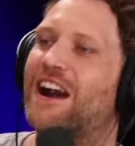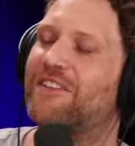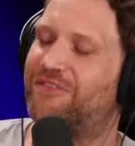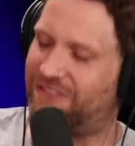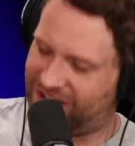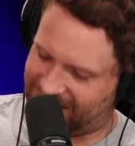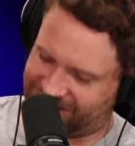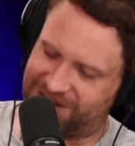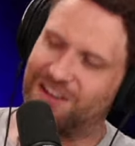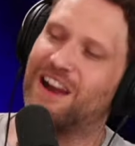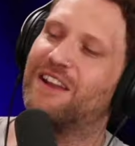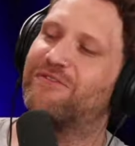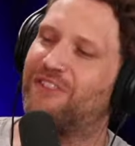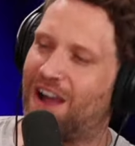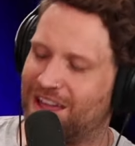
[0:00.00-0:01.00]
got
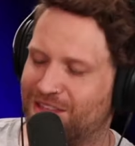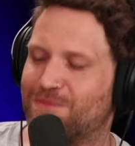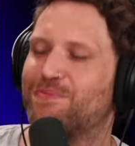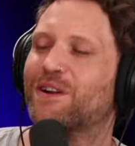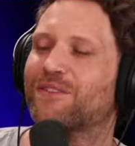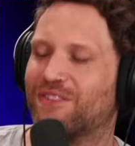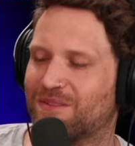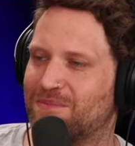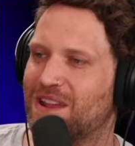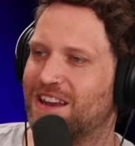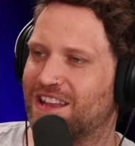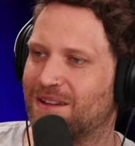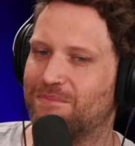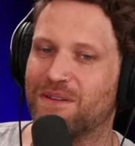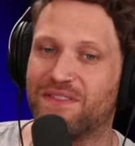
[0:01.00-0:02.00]
to find the perfect
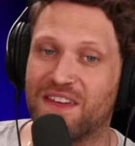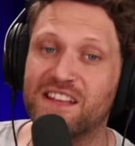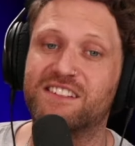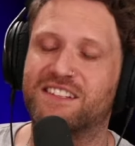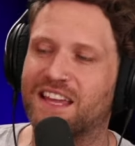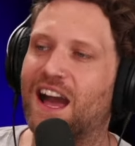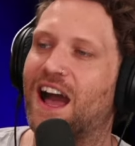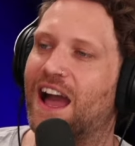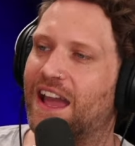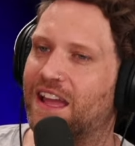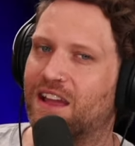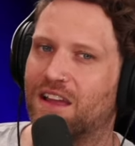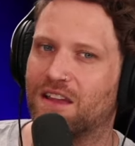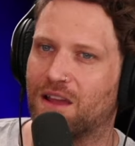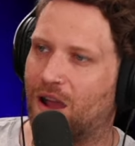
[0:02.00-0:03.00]
medium. But this
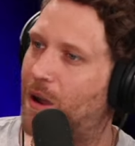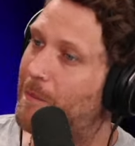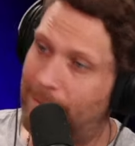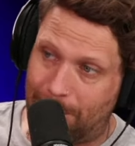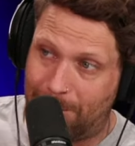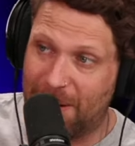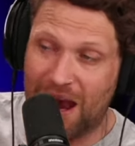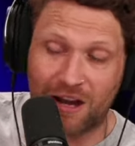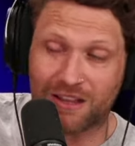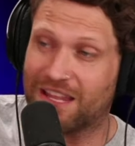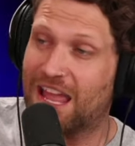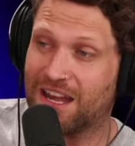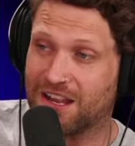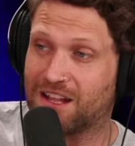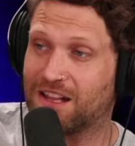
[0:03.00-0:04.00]
guy,
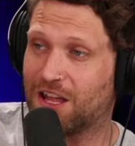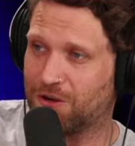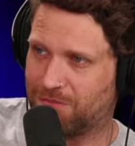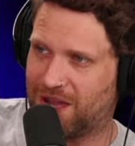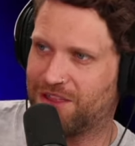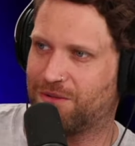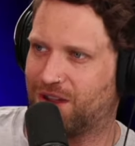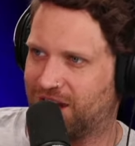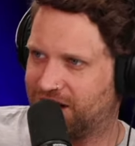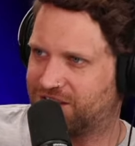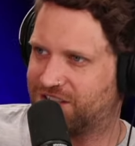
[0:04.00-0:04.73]
barely any clout, by the way.